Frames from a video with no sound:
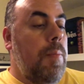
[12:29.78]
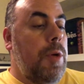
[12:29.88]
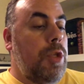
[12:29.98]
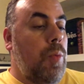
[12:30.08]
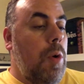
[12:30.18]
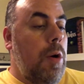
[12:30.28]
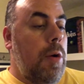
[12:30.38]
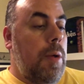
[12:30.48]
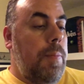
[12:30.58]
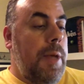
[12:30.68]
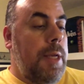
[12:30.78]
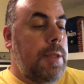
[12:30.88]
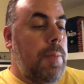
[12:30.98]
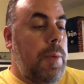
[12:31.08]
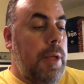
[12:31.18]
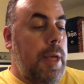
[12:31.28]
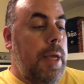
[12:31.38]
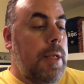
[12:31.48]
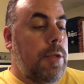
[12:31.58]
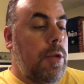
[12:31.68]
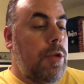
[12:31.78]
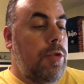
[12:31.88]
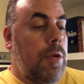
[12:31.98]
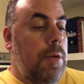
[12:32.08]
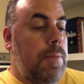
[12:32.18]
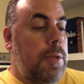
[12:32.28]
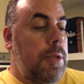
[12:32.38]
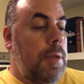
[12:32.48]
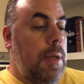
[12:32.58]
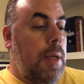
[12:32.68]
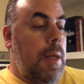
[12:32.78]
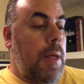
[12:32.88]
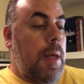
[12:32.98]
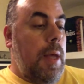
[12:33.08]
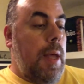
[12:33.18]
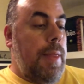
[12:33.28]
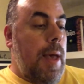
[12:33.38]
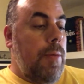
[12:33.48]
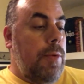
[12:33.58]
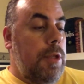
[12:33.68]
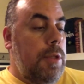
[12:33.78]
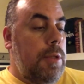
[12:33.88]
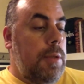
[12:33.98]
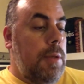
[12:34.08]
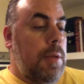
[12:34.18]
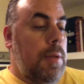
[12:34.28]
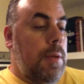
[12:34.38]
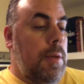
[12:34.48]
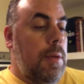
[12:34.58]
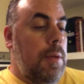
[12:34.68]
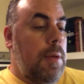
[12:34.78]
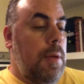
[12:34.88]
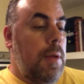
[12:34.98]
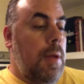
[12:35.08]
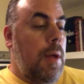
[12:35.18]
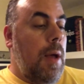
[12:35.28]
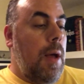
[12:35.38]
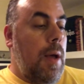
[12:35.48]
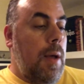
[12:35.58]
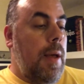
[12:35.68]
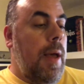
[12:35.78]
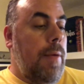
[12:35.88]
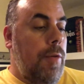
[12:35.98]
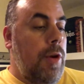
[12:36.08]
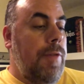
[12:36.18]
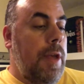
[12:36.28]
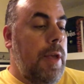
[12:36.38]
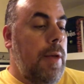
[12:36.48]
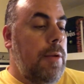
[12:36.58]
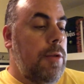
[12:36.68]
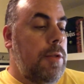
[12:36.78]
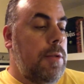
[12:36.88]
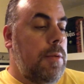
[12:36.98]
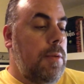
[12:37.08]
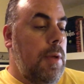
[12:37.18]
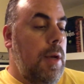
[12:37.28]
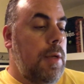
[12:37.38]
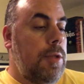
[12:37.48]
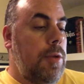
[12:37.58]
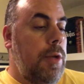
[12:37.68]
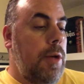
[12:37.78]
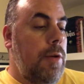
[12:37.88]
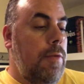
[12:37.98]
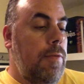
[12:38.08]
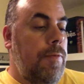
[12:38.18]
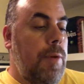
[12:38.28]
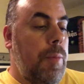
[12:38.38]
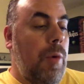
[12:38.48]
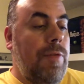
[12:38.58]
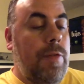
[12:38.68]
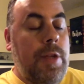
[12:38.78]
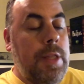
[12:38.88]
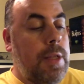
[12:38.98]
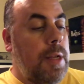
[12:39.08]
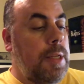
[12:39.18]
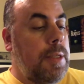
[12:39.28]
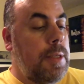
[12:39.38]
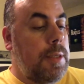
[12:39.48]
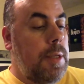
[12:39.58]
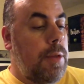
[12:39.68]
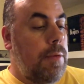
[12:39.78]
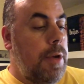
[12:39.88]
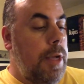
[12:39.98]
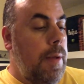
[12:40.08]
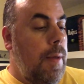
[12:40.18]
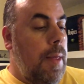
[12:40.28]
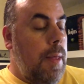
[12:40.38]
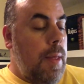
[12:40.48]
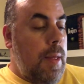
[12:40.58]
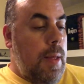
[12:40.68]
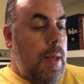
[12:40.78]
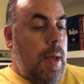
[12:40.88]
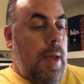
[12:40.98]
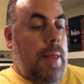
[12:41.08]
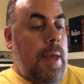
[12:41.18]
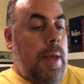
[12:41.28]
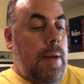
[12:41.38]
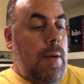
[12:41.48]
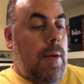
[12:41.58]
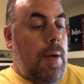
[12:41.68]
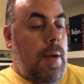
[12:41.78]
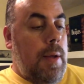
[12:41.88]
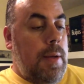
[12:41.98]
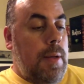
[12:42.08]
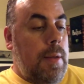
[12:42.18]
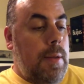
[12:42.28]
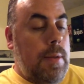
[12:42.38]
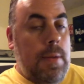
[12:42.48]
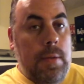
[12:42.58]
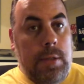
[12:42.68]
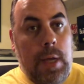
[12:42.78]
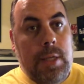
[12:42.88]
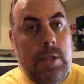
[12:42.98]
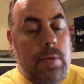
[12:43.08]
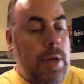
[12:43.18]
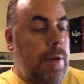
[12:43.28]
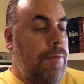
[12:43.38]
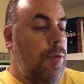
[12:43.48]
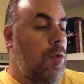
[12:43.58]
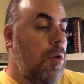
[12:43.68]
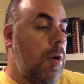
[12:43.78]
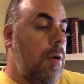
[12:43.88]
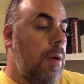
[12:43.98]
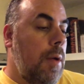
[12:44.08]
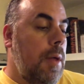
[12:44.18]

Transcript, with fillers: Butch Warren on bass, and Billy Higgins on drums. And that was at Rudy Van Gelder's studio, February 15th, 1963. And then on sides three and four,